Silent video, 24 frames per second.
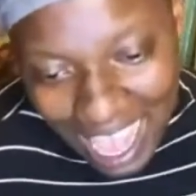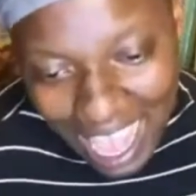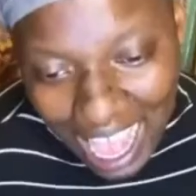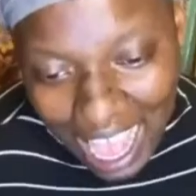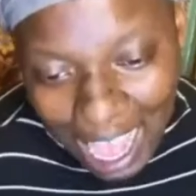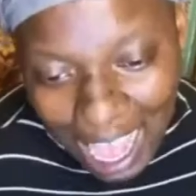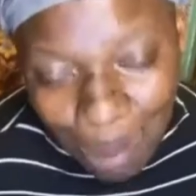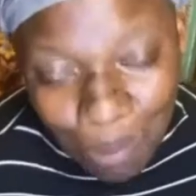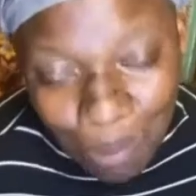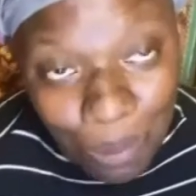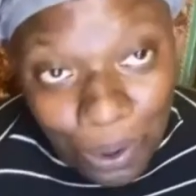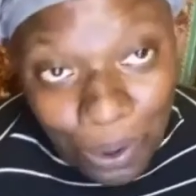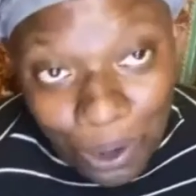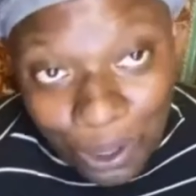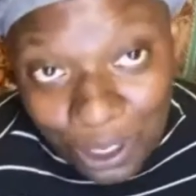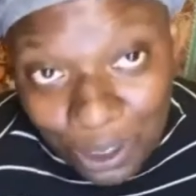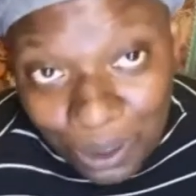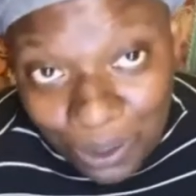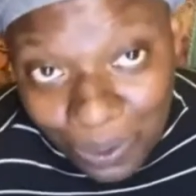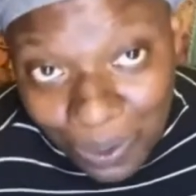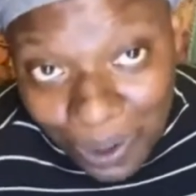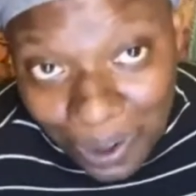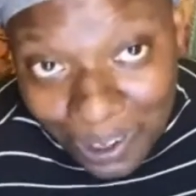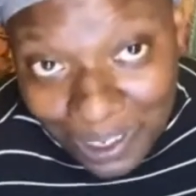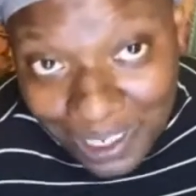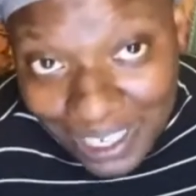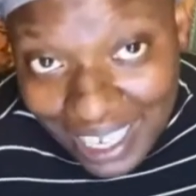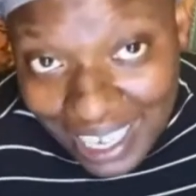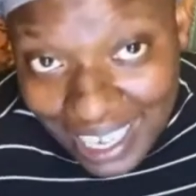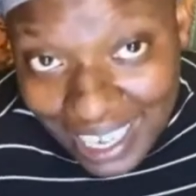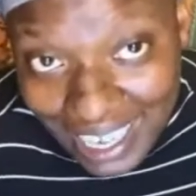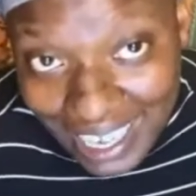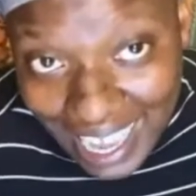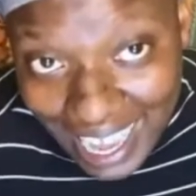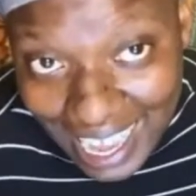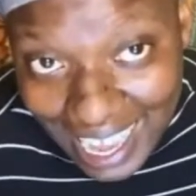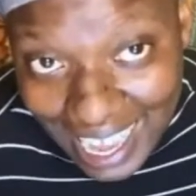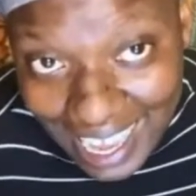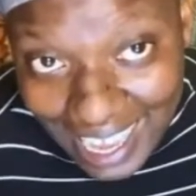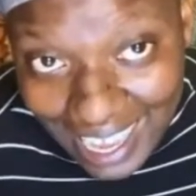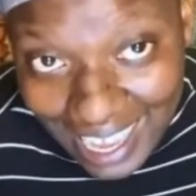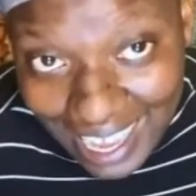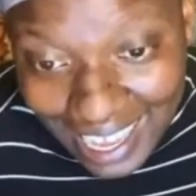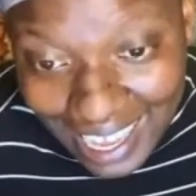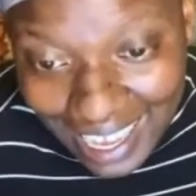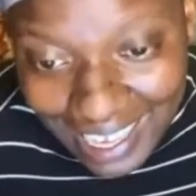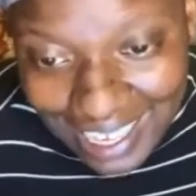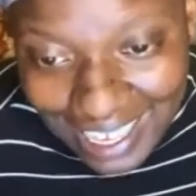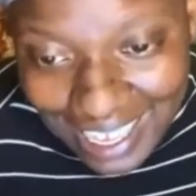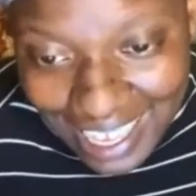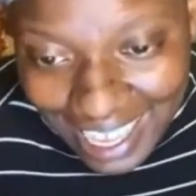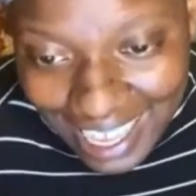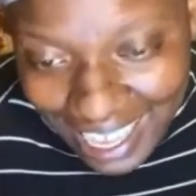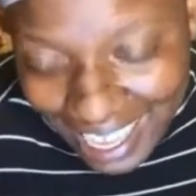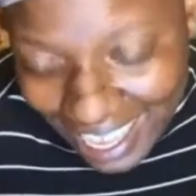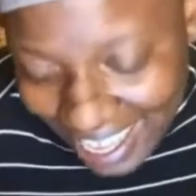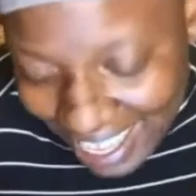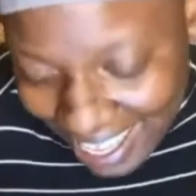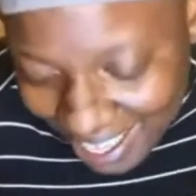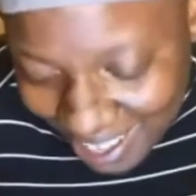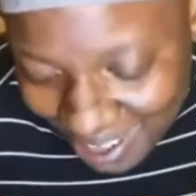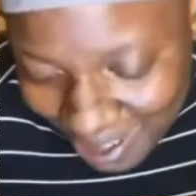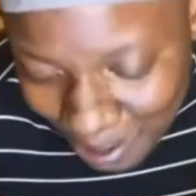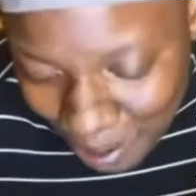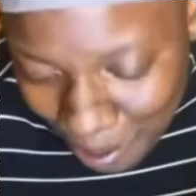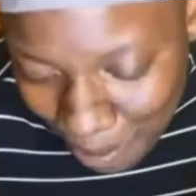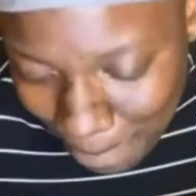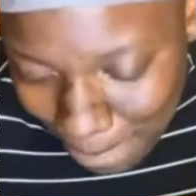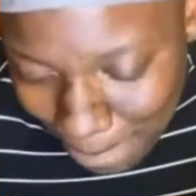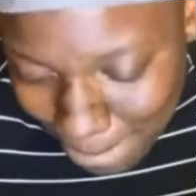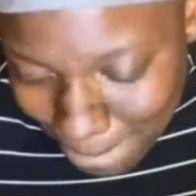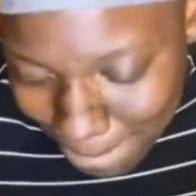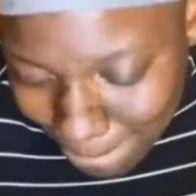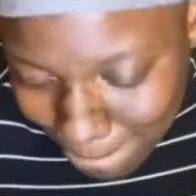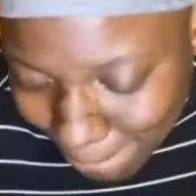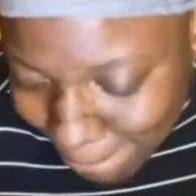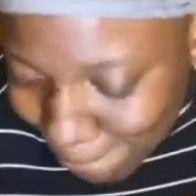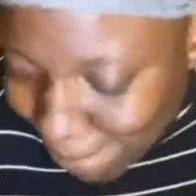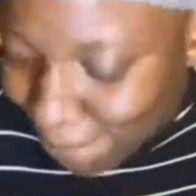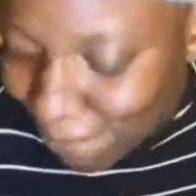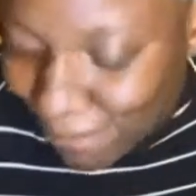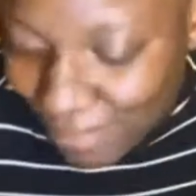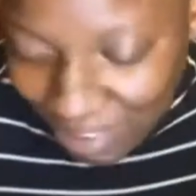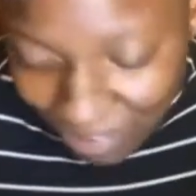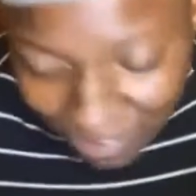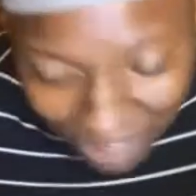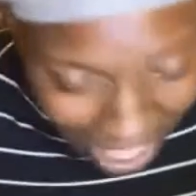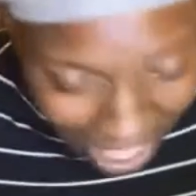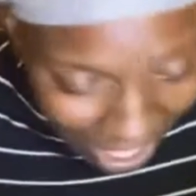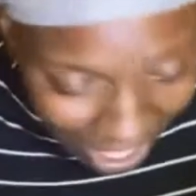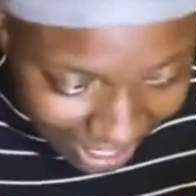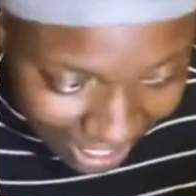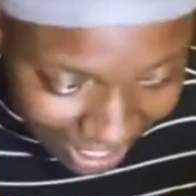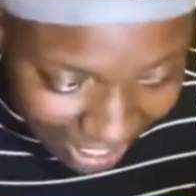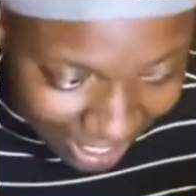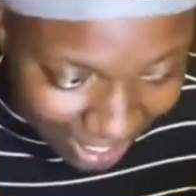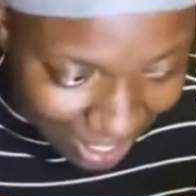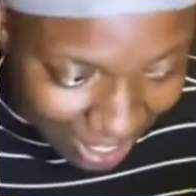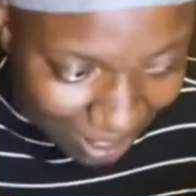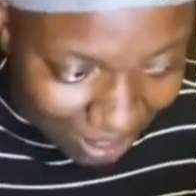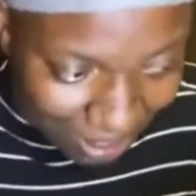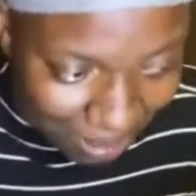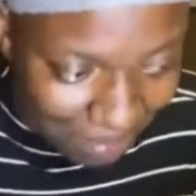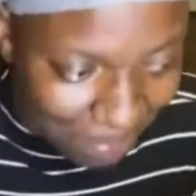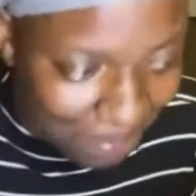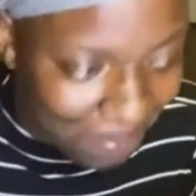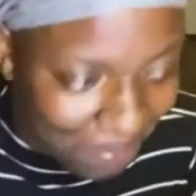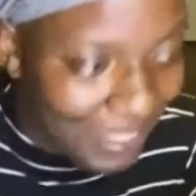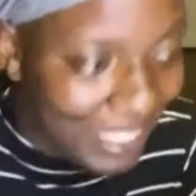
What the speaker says: I'm born in the wrong decade. Yeah. If y'all didn't know.